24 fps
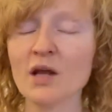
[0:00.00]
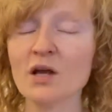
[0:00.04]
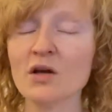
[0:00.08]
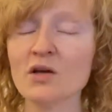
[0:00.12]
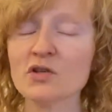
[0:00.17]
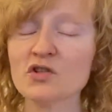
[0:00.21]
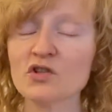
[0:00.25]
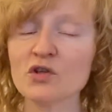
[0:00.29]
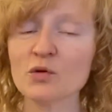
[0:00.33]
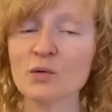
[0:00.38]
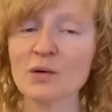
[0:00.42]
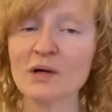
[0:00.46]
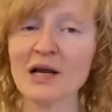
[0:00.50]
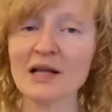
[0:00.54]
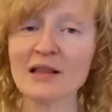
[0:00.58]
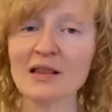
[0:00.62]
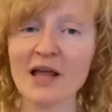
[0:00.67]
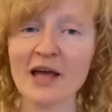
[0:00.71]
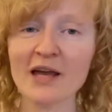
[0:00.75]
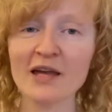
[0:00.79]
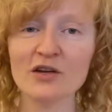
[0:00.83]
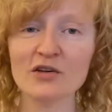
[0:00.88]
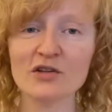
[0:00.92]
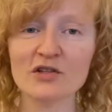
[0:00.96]
So what I'd
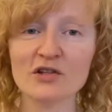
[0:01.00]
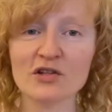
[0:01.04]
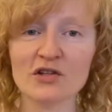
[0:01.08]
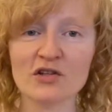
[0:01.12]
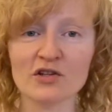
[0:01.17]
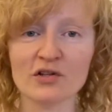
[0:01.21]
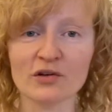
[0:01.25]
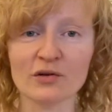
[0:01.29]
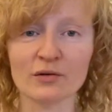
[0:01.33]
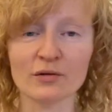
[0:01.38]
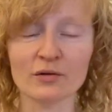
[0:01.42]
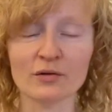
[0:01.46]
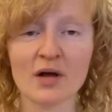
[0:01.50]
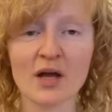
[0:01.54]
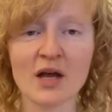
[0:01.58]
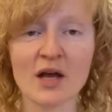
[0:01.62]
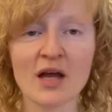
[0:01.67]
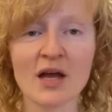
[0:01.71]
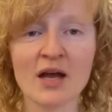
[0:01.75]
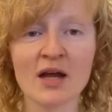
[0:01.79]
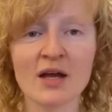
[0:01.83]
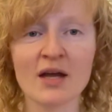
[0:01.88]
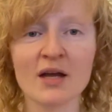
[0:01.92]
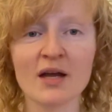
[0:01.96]
like you to do
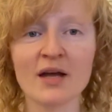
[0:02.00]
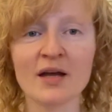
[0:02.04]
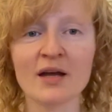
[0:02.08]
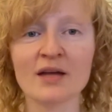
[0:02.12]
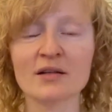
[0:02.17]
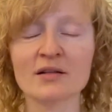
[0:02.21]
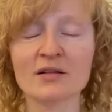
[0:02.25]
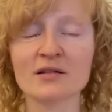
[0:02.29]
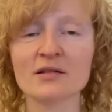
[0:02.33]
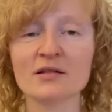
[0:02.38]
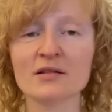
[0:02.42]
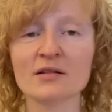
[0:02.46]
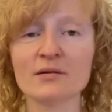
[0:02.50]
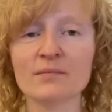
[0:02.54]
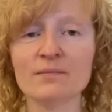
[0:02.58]
is